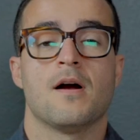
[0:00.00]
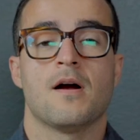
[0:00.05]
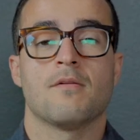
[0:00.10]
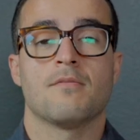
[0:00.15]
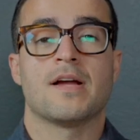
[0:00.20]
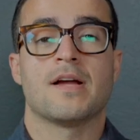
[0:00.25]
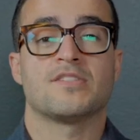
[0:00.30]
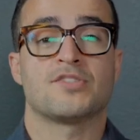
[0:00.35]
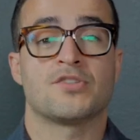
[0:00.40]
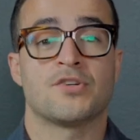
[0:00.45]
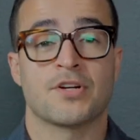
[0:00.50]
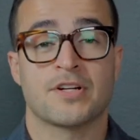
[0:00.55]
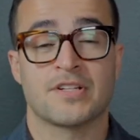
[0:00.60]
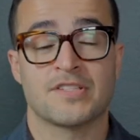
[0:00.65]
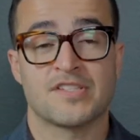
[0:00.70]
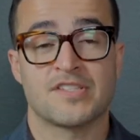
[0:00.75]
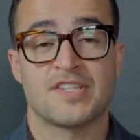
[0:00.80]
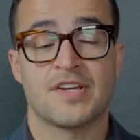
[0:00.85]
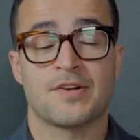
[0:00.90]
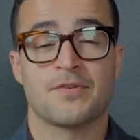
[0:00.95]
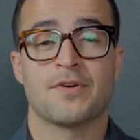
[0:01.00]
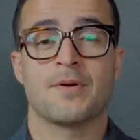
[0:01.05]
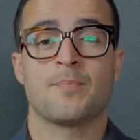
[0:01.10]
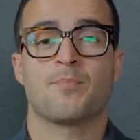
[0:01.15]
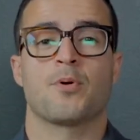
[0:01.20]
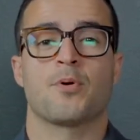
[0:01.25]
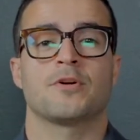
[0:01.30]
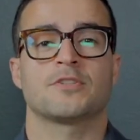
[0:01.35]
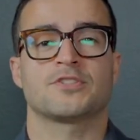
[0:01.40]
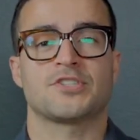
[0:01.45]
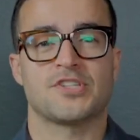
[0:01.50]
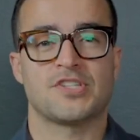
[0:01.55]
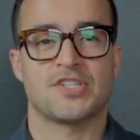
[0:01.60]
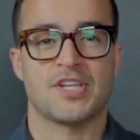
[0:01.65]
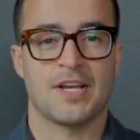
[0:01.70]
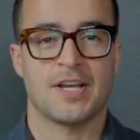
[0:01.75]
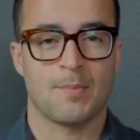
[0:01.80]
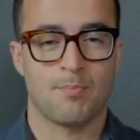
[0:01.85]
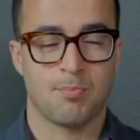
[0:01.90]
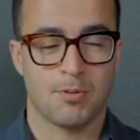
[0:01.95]
Alright, so you're considering
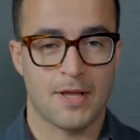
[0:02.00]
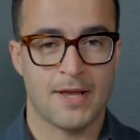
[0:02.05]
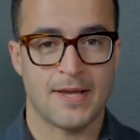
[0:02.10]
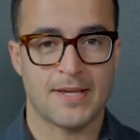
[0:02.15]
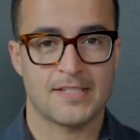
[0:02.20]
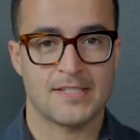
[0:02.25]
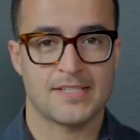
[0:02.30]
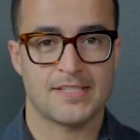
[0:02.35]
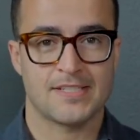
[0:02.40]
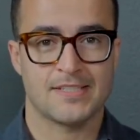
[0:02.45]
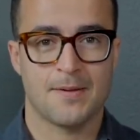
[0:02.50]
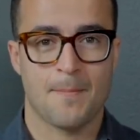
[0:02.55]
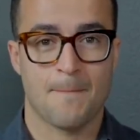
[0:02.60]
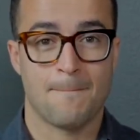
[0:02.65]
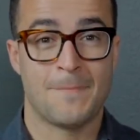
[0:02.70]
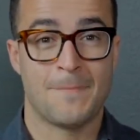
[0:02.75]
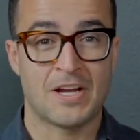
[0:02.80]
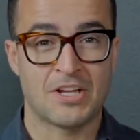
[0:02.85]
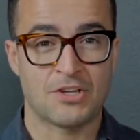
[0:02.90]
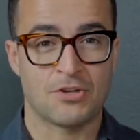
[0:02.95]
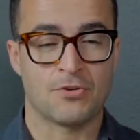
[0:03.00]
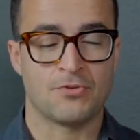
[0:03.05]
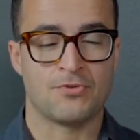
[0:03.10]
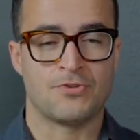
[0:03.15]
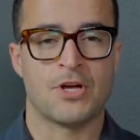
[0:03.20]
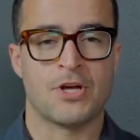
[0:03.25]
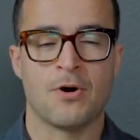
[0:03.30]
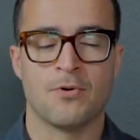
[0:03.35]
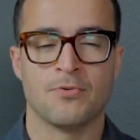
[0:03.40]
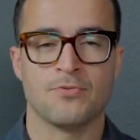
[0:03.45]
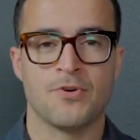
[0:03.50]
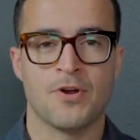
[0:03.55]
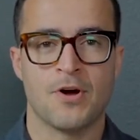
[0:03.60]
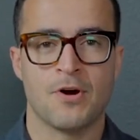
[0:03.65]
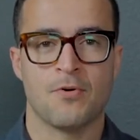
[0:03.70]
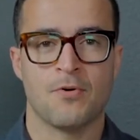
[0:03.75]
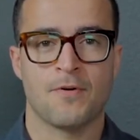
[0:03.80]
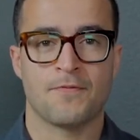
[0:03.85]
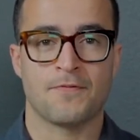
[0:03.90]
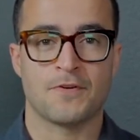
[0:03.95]
purchasing a place, but you don't
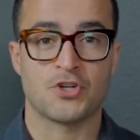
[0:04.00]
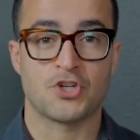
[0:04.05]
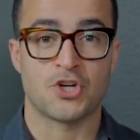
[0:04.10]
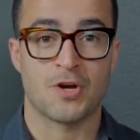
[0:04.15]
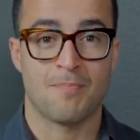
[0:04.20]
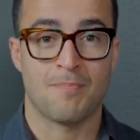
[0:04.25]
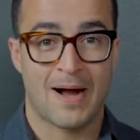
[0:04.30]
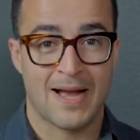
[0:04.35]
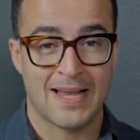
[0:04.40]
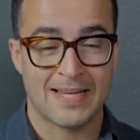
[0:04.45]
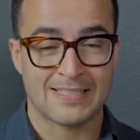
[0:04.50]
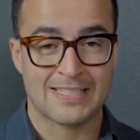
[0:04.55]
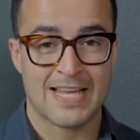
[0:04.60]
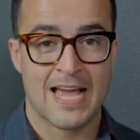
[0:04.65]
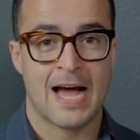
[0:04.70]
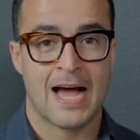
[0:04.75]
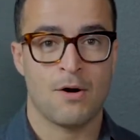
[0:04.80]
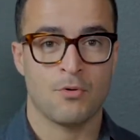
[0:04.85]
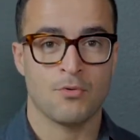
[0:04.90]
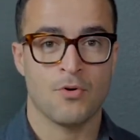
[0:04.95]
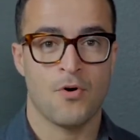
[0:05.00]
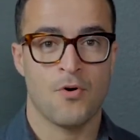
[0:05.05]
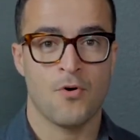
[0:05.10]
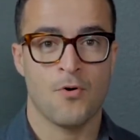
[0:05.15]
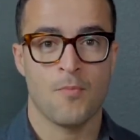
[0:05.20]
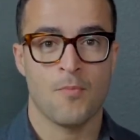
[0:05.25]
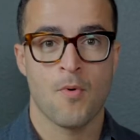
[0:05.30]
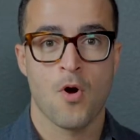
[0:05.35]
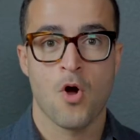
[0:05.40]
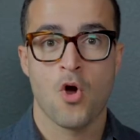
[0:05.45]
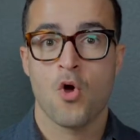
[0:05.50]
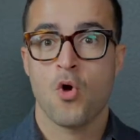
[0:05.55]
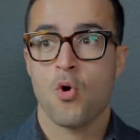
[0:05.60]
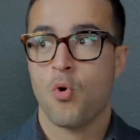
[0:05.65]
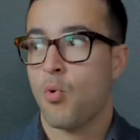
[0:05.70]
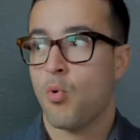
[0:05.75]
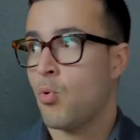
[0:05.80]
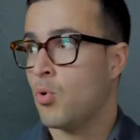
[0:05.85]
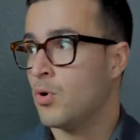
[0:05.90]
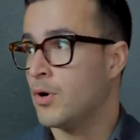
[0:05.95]
know if you should buy a townhome
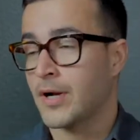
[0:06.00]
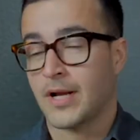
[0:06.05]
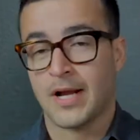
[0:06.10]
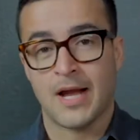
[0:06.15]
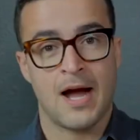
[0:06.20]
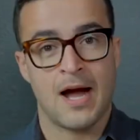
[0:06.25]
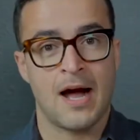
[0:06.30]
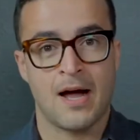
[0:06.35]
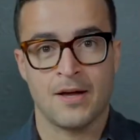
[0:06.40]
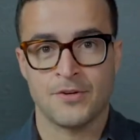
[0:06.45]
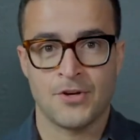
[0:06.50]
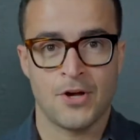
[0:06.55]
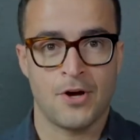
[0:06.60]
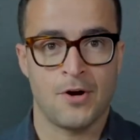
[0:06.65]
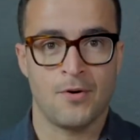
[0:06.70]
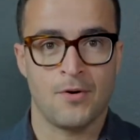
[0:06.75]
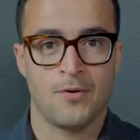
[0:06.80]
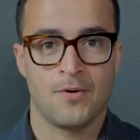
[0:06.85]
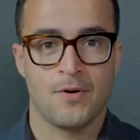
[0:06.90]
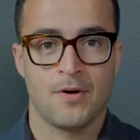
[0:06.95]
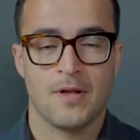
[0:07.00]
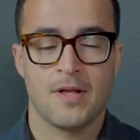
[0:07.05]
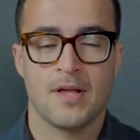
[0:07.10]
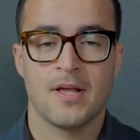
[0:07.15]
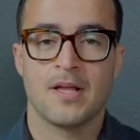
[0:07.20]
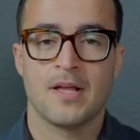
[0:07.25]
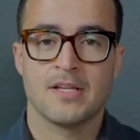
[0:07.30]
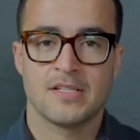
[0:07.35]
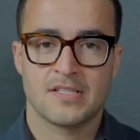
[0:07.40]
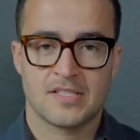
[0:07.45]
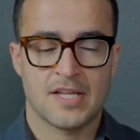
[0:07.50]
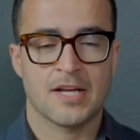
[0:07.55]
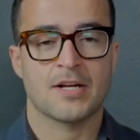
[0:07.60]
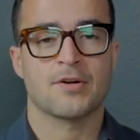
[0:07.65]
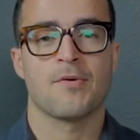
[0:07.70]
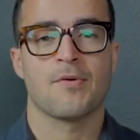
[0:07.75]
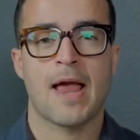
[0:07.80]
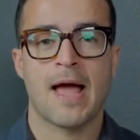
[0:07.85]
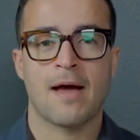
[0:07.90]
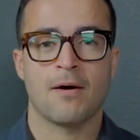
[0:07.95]
or a condo. Stick
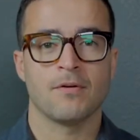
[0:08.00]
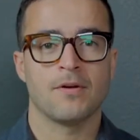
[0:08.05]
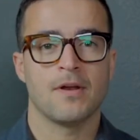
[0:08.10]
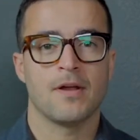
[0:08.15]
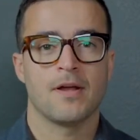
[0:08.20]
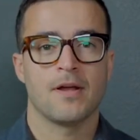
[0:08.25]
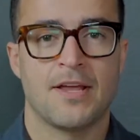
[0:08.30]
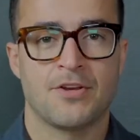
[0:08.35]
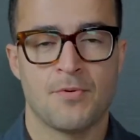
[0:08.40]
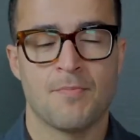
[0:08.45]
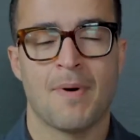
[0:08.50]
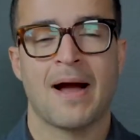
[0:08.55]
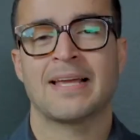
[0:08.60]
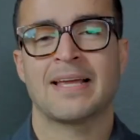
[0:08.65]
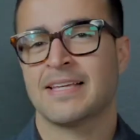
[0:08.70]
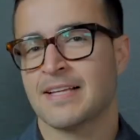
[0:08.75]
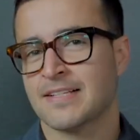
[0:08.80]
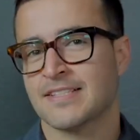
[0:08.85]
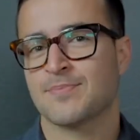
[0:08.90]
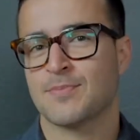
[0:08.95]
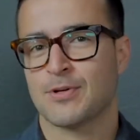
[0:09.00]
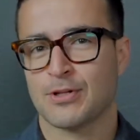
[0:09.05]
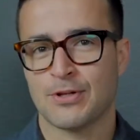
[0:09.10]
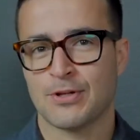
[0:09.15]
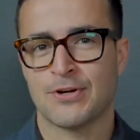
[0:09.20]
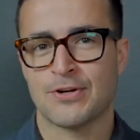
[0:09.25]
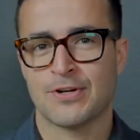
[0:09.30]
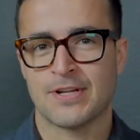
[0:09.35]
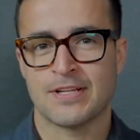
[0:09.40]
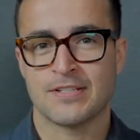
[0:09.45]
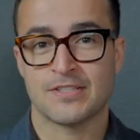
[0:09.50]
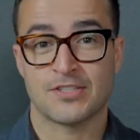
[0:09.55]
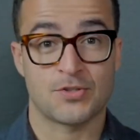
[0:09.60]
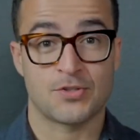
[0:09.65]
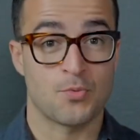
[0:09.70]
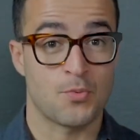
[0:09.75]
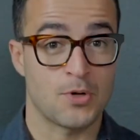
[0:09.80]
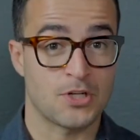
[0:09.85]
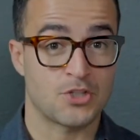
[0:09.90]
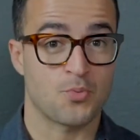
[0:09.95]
around and you might get some clarity as to
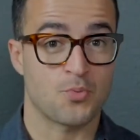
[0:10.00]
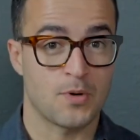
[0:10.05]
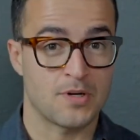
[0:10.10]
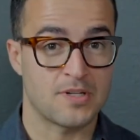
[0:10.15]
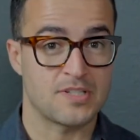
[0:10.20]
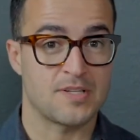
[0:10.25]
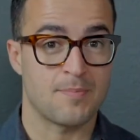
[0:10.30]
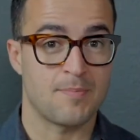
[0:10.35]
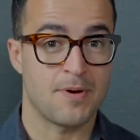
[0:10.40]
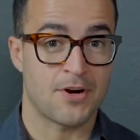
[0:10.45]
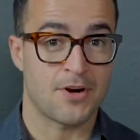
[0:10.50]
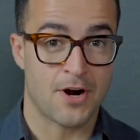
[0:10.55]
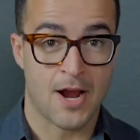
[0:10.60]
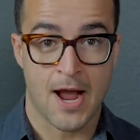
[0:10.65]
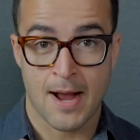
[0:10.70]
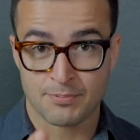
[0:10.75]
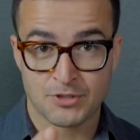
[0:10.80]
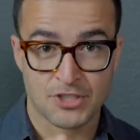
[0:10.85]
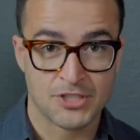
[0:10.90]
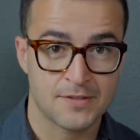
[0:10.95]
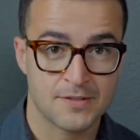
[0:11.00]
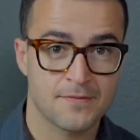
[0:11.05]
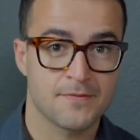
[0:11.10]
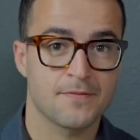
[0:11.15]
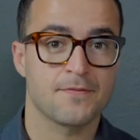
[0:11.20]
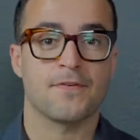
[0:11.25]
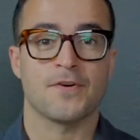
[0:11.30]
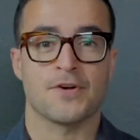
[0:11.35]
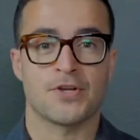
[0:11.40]
which one is the better option for